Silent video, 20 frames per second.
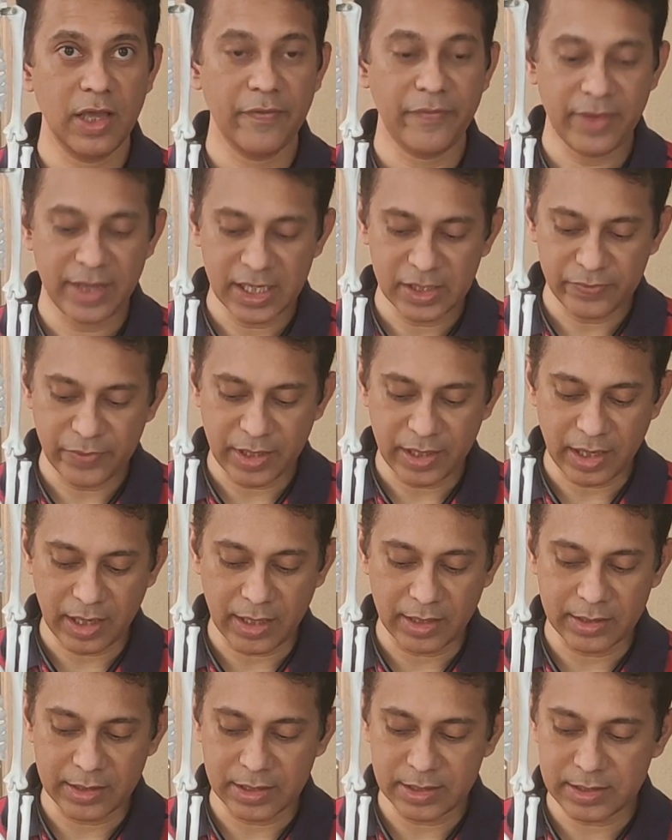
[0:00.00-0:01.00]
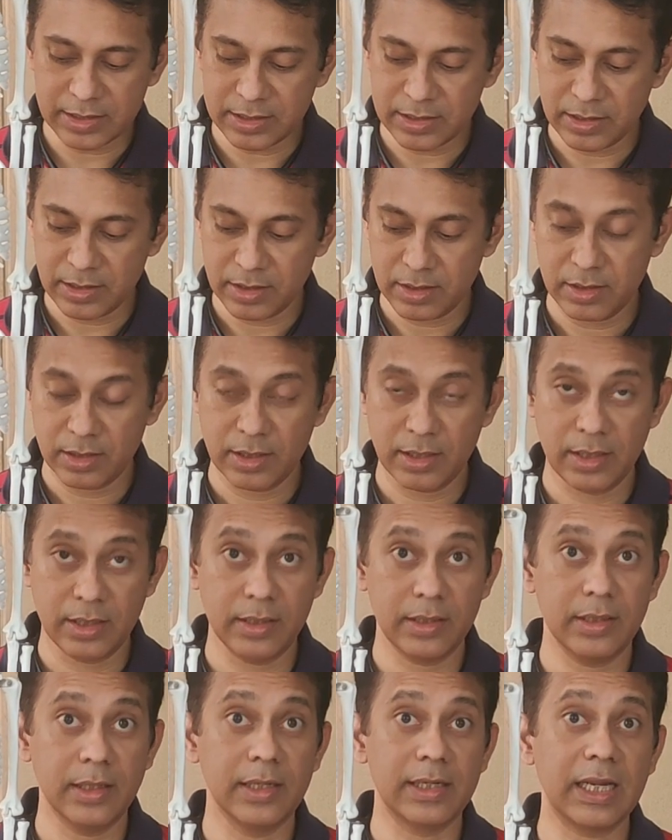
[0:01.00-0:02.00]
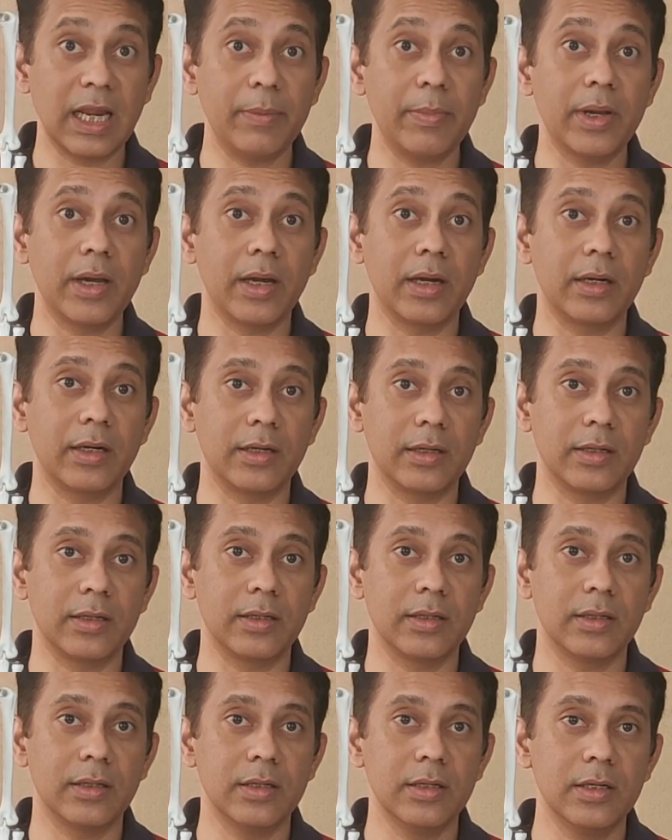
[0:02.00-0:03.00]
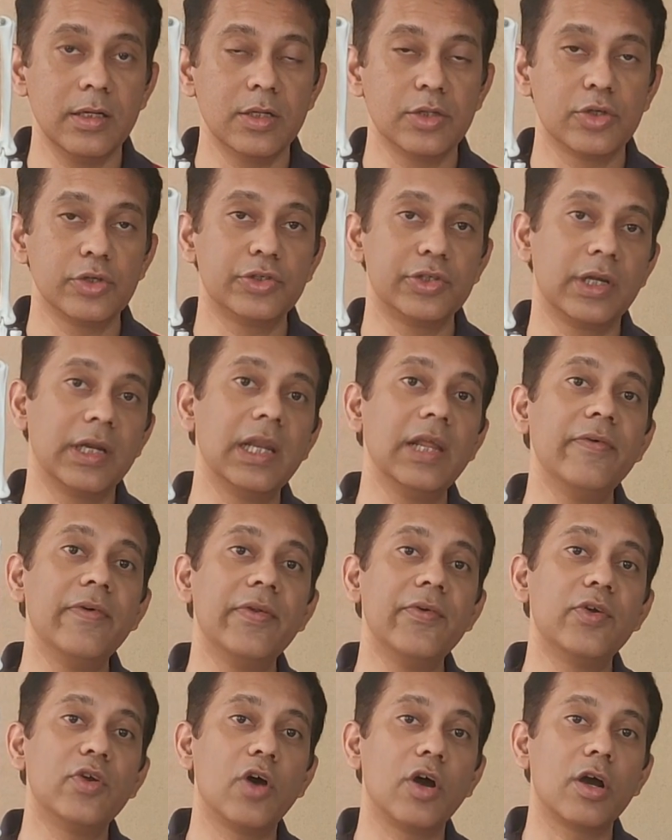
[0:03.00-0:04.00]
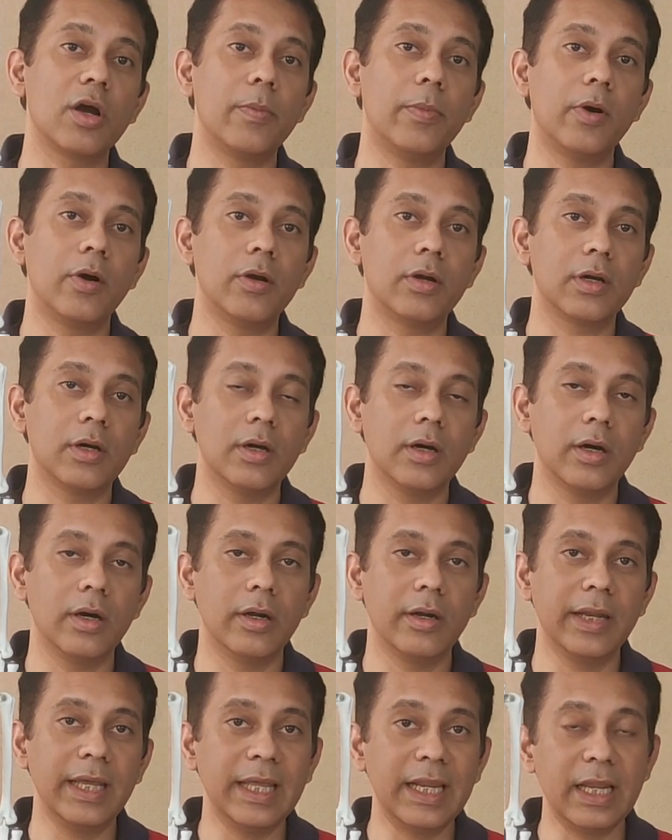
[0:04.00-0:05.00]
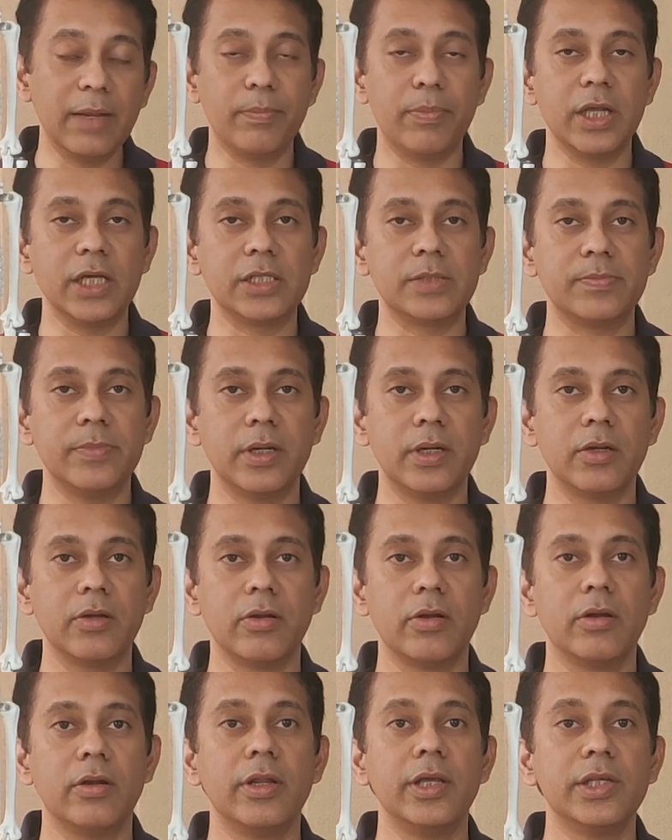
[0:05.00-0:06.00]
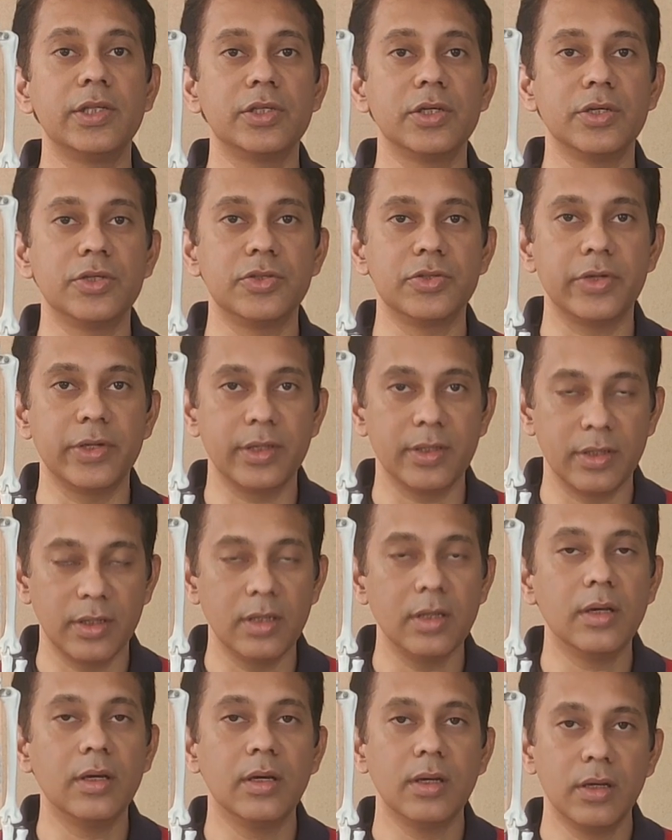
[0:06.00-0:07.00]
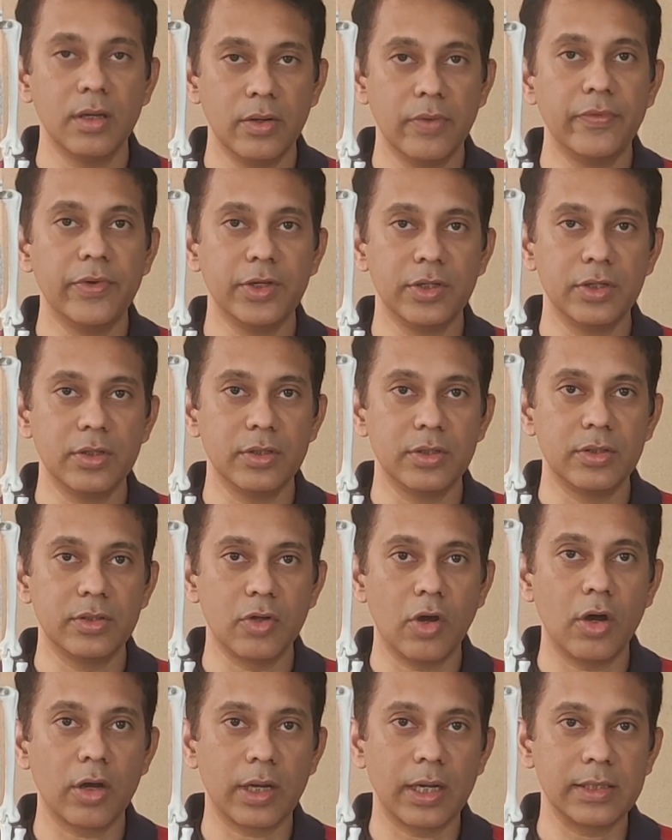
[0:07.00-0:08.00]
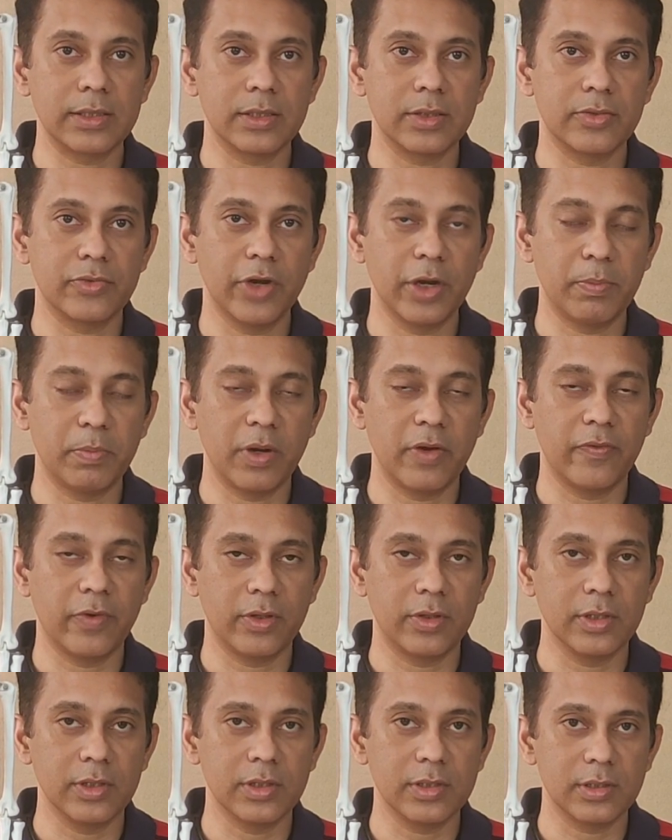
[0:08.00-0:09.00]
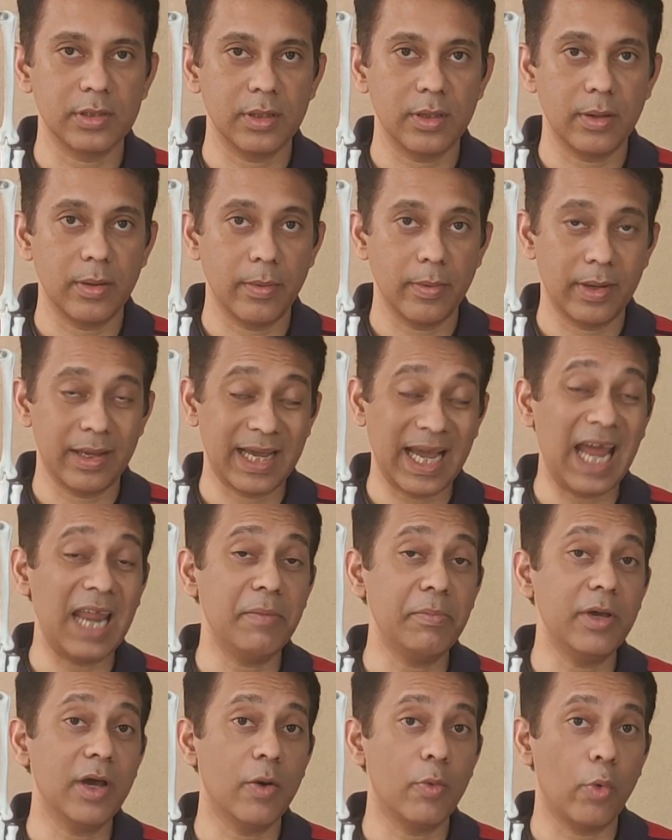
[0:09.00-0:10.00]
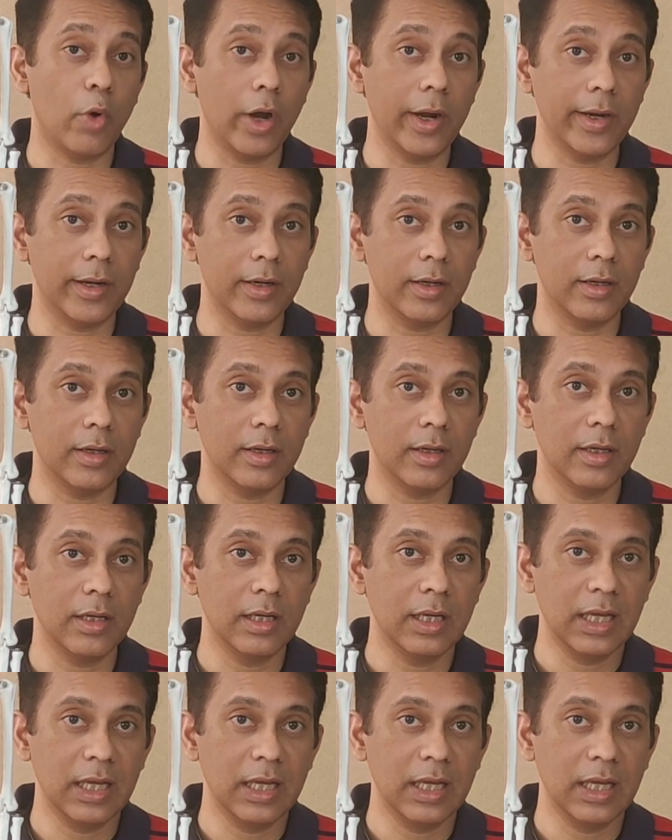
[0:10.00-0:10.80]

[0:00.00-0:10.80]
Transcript: If in case we correct this, it can be corrected. So generally when we talk about a knee replacement or a knee surgery, we talk as a treatment for this, can be avoided